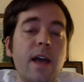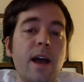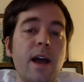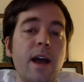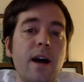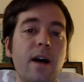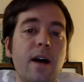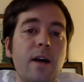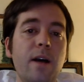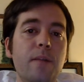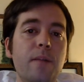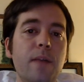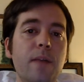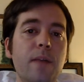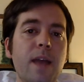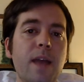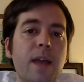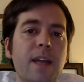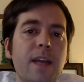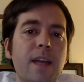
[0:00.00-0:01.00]

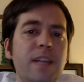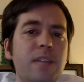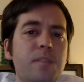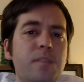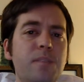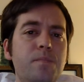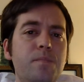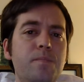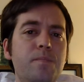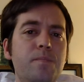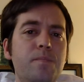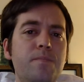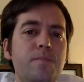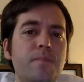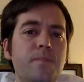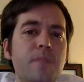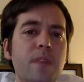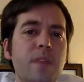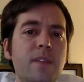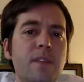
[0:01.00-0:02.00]
And he's
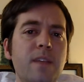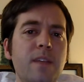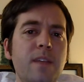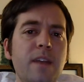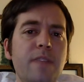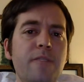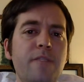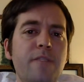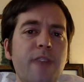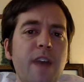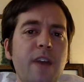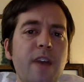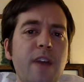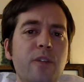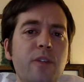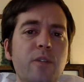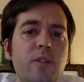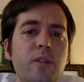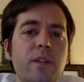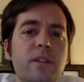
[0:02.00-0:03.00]
he's got a
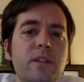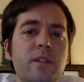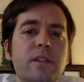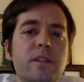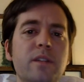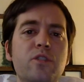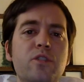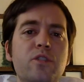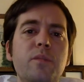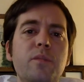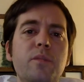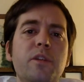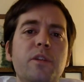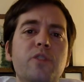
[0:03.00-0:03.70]
value that is extremely